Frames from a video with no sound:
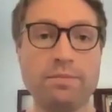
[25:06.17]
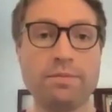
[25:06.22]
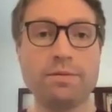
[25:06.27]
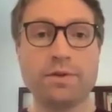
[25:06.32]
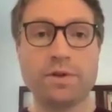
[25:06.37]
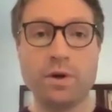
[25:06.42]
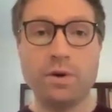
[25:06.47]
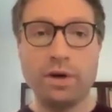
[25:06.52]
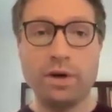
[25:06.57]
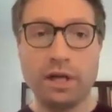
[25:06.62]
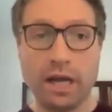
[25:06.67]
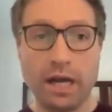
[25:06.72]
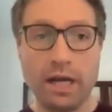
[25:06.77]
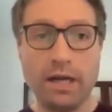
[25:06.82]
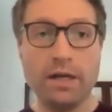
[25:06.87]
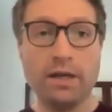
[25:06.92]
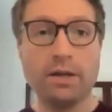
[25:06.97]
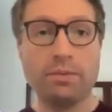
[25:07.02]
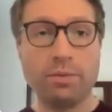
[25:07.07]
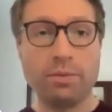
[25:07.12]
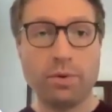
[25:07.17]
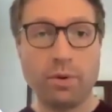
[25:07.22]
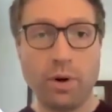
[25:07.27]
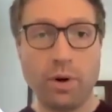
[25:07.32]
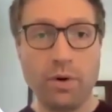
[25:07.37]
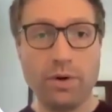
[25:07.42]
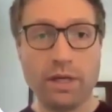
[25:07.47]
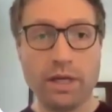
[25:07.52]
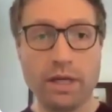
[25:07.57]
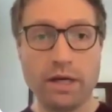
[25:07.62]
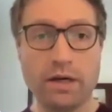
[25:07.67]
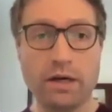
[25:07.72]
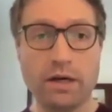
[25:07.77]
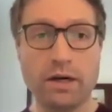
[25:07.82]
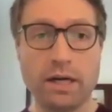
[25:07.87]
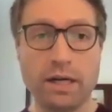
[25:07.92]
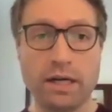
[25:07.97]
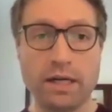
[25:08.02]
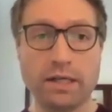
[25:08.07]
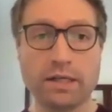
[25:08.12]
So again, the pro here
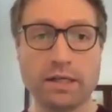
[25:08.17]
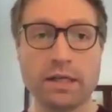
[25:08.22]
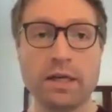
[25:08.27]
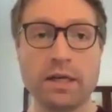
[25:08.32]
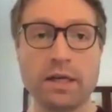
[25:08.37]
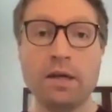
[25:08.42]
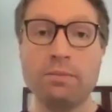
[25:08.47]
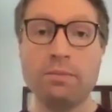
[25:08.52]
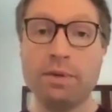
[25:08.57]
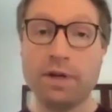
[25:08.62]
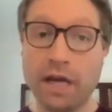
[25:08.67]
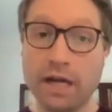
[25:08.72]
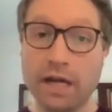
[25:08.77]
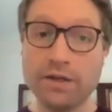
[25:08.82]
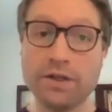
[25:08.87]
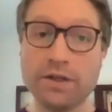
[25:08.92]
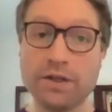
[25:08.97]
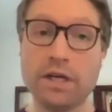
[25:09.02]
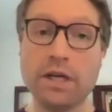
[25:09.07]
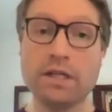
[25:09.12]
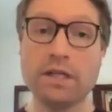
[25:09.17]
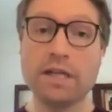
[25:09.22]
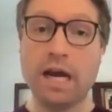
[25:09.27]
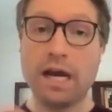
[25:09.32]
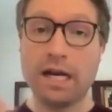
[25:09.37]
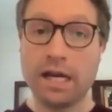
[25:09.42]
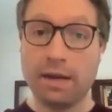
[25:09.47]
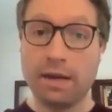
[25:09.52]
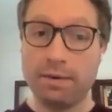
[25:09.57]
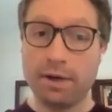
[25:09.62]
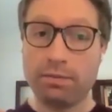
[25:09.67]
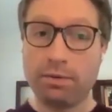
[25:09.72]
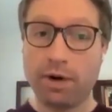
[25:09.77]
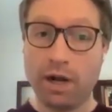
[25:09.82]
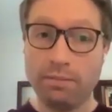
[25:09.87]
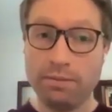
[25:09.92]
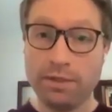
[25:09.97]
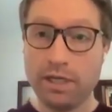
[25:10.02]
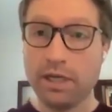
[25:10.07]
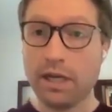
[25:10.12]
is potentially dynamic
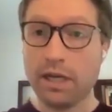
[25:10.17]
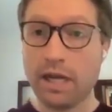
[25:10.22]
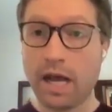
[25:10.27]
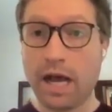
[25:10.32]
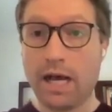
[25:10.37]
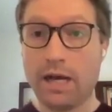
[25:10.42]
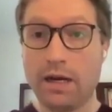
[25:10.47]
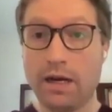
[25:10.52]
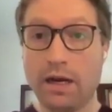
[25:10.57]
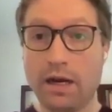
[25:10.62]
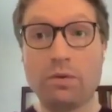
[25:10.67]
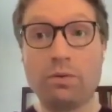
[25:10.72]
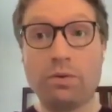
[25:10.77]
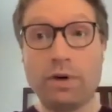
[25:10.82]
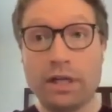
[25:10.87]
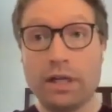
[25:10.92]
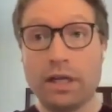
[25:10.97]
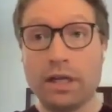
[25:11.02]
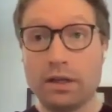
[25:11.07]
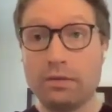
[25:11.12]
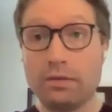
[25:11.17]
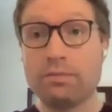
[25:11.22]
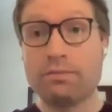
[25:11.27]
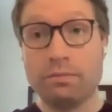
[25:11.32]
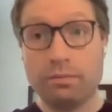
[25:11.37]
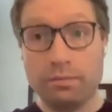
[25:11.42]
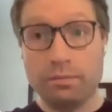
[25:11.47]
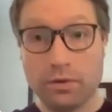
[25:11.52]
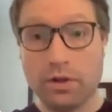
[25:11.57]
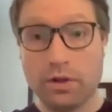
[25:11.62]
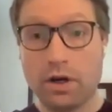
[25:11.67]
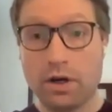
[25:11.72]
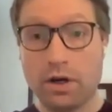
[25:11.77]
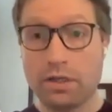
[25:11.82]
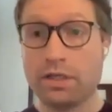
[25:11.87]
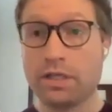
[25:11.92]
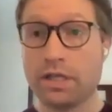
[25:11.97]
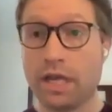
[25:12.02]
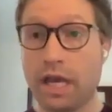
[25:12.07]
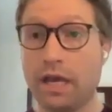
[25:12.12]
prompting at a really
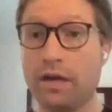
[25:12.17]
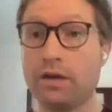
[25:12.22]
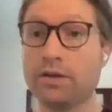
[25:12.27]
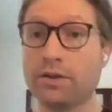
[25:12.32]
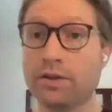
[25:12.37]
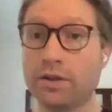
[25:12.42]
large scale.